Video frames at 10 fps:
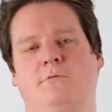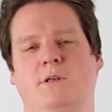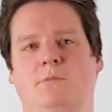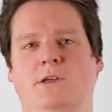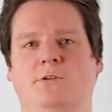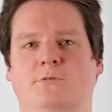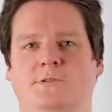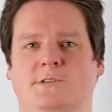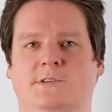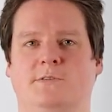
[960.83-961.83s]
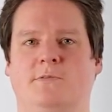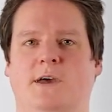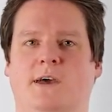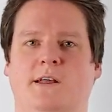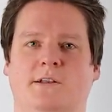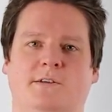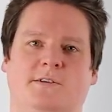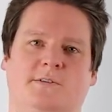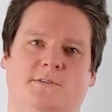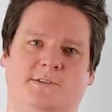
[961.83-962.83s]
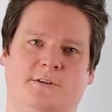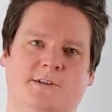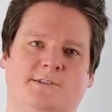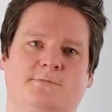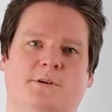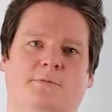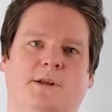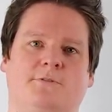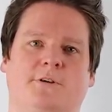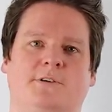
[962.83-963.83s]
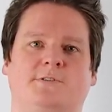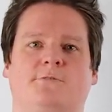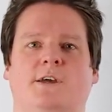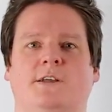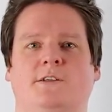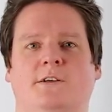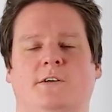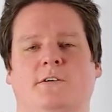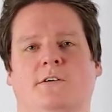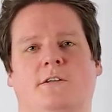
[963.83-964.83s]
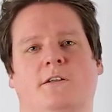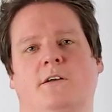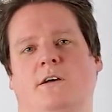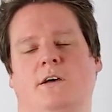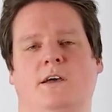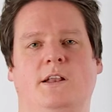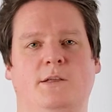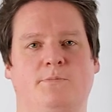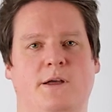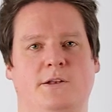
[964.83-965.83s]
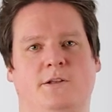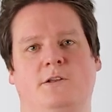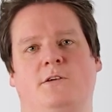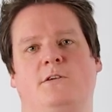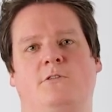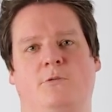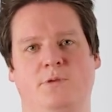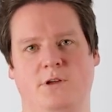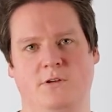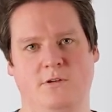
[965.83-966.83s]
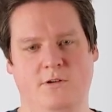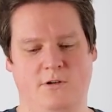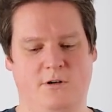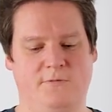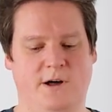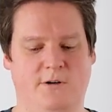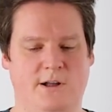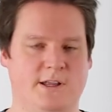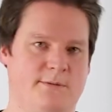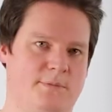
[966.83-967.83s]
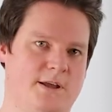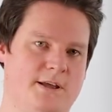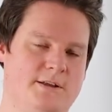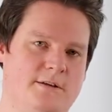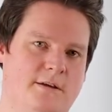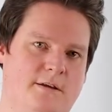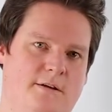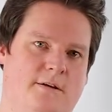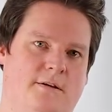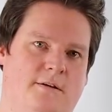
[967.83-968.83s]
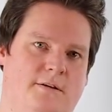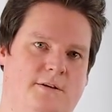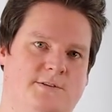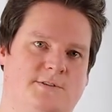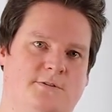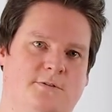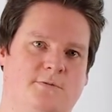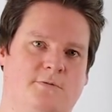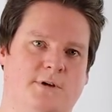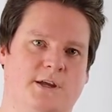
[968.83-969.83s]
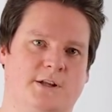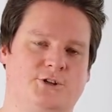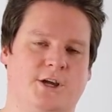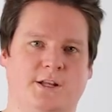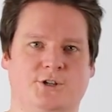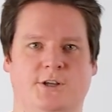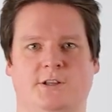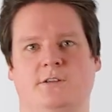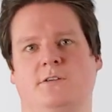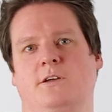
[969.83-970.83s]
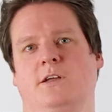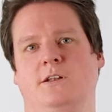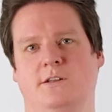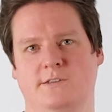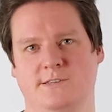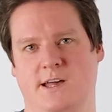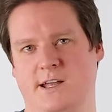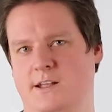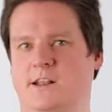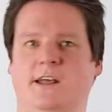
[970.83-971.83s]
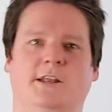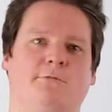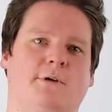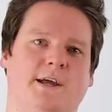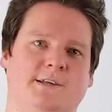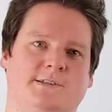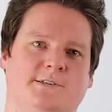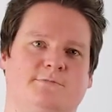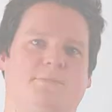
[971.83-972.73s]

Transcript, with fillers: will be used and SolidSteel Parametric is creating an independent copy of our template. So we can change it in the design in any ways,